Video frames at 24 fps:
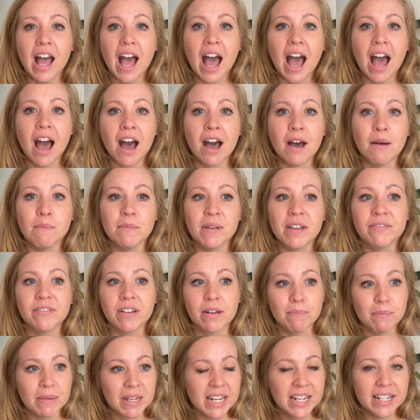If
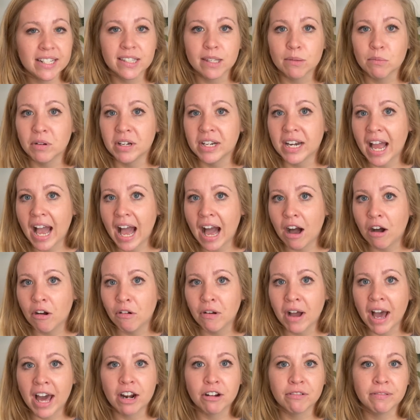I'm meeting someone
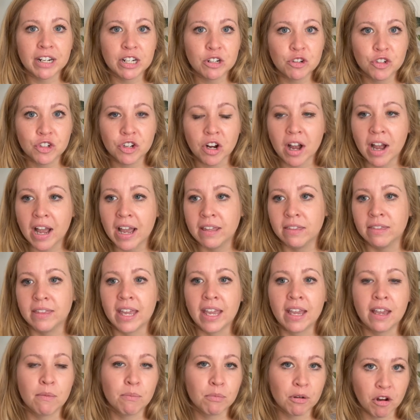out at a restaurant and
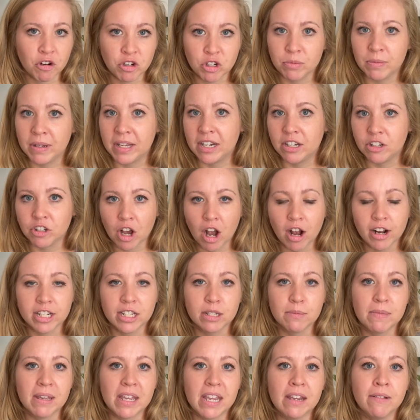they approach me to talk
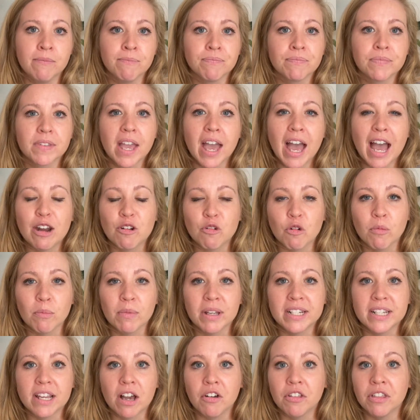to me, I
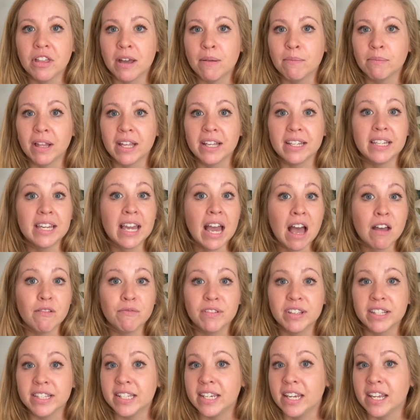normally tell them like, yeah, I'm
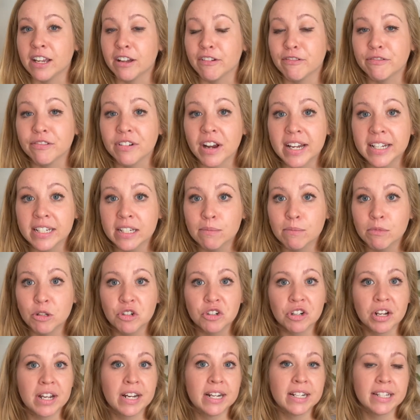visiting a friend in
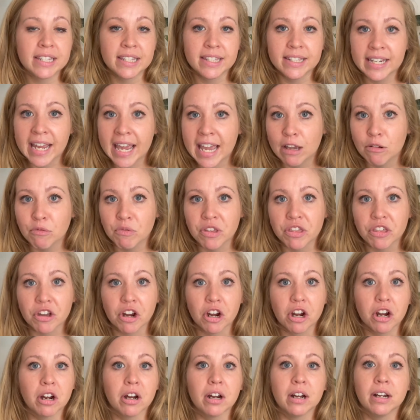Madrid and staying with
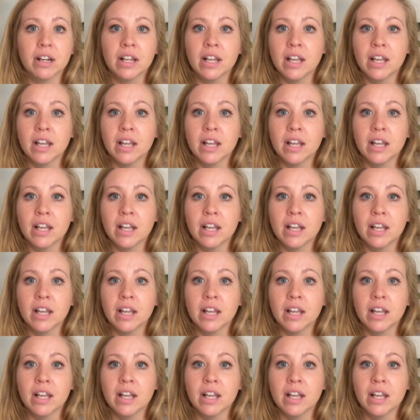her.